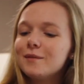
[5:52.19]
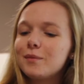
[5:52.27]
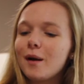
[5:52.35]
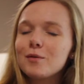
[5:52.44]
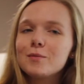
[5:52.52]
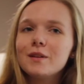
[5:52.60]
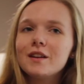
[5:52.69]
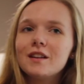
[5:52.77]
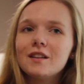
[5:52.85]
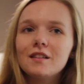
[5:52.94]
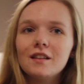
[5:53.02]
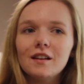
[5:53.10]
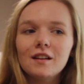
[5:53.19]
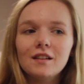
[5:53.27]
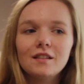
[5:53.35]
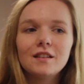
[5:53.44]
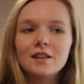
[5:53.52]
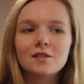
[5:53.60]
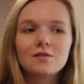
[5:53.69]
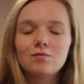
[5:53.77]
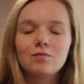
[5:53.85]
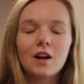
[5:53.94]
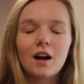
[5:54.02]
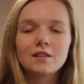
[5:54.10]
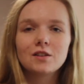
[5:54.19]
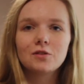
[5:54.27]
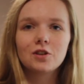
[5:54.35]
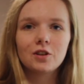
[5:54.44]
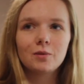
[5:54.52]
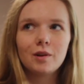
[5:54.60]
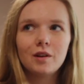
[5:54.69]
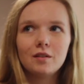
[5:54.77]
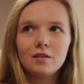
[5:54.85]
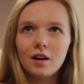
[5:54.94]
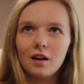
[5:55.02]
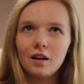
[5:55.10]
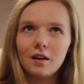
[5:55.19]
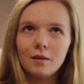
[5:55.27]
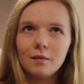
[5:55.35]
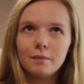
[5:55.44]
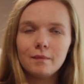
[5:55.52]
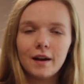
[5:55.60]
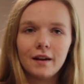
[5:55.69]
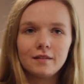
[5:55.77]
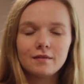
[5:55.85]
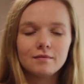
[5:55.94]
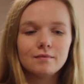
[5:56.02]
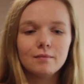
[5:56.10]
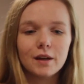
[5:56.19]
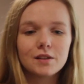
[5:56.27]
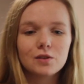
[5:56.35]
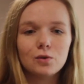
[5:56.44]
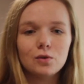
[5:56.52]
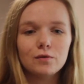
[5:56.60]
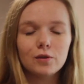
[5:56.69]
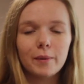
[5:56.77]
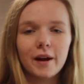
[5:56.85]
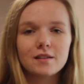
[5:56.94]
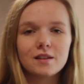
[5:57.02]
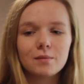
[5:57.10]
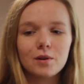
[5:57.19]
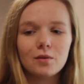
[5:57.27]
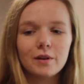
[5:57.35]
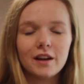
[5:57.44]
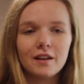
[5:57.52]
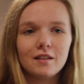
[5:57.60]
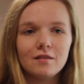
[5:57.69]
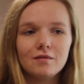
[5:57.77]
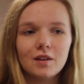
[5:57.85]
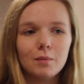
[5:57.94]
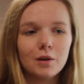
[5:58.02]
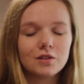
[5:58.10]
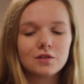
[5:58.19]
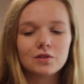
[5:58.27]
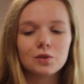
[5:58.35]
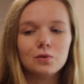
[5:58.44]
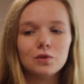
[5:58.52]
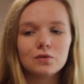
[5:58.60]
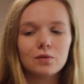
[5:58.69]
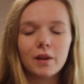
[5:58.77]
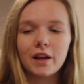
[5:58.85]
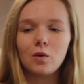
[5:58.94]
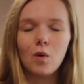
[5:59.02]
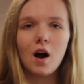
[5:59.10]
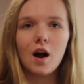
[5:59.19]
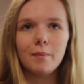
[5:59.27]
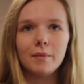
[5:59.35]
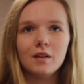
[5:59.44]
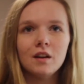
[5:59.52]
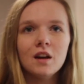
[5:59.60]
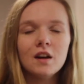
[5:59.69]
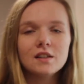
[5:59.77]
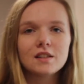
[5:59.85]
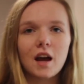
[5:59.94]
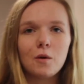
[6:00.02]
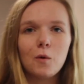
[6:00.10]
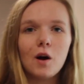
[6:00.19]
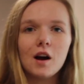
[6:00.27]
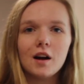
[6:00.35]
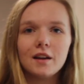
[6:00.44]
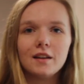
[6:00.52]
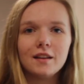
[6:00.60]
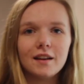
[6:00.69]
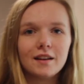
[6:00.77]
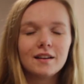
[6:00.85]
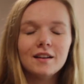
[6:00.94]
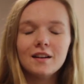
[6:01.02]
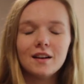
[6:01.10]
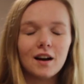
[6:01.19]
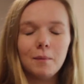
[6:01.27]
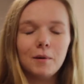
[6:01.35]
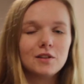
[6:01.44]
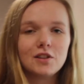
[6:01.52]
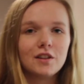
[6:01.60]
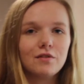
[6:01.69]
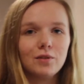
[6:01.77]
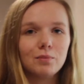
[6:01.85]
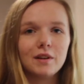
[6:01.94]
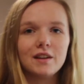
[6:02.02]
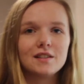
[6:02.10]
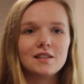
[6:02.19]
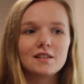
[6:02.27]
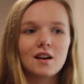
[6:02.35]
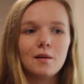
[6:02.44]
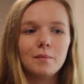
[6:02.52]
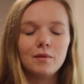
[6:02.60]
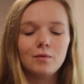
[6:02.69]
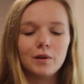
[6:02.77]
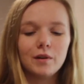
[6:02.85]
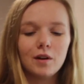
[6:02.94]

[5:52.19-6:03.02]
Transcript: Probably this Kanto tournament at my school for basketball. We had a bunch of schools from like Guam and Taiwan and like a bunch of different places come, and we